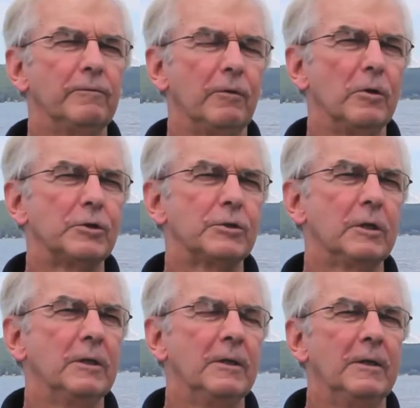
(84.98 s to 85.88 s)
first,
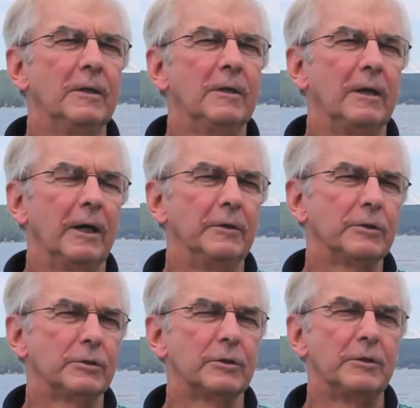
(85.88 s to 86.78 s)
and
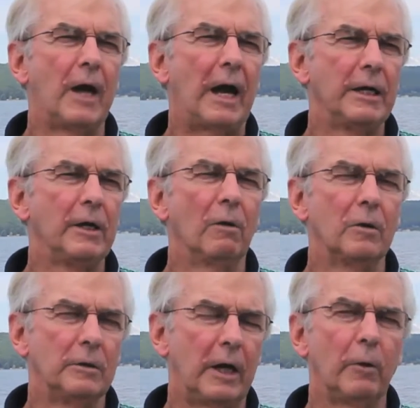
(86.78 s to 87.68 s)
this is the
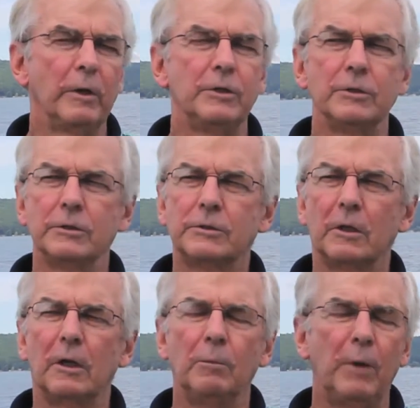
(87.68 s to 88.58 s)

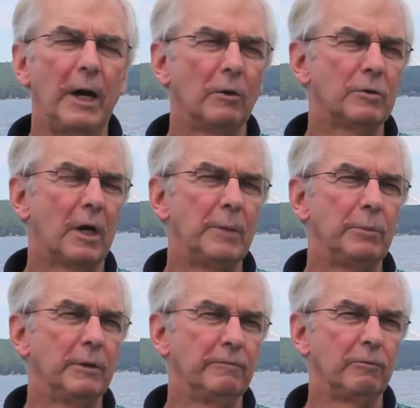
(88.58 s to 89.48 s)
dioecious biotype
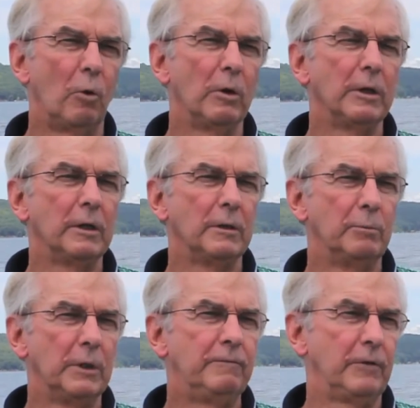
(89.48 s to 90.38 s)
in Florida in the
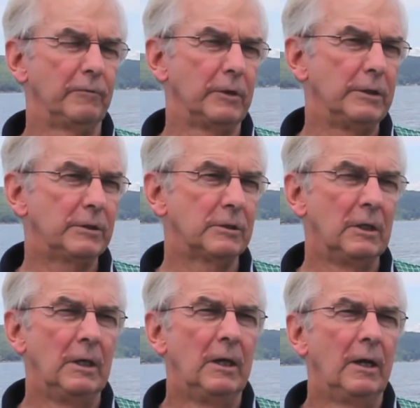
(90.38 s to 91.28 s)
mid-50s,
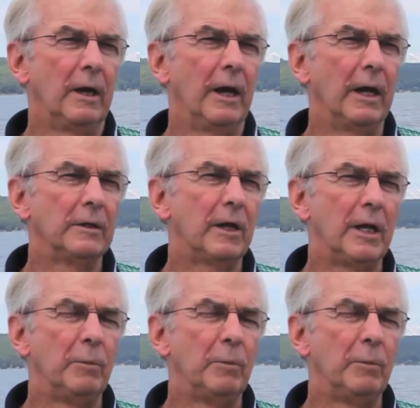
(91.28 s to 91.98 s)
and came